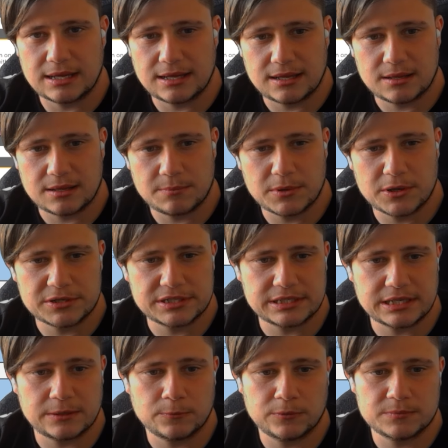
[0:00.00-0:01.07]
Most
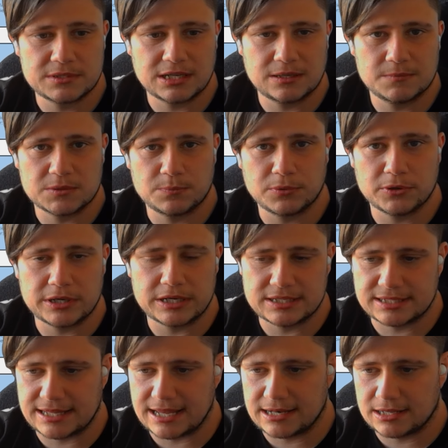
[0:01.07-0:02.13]
sandworm teams are pretty
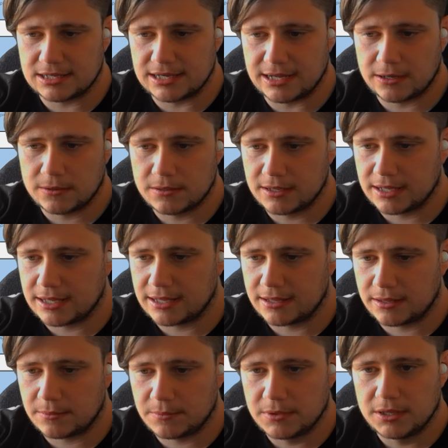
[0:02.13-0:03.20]
standard now.
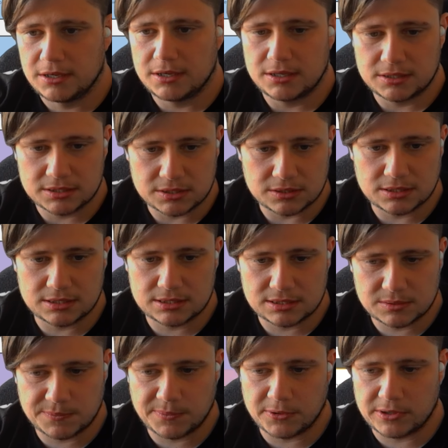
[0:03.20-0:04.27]
So this
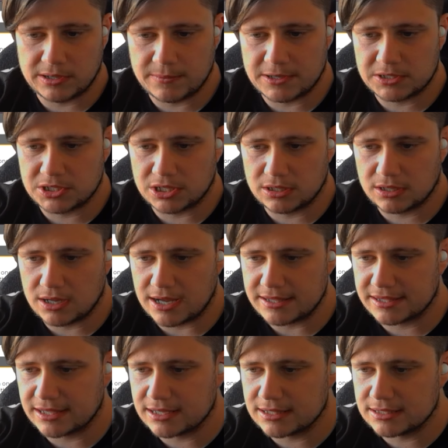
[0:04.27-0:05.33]
is pretty much it. I
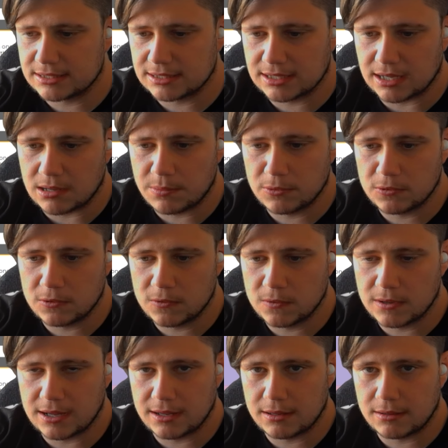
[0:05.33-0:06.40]
think there's a
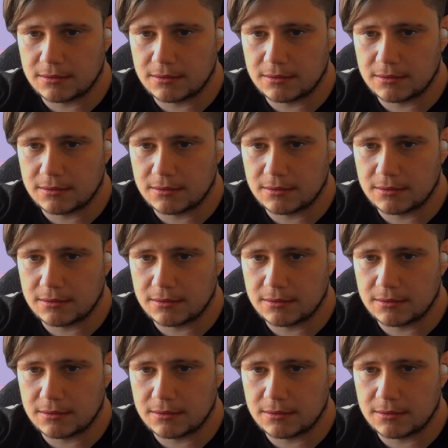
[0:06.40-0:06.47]
couple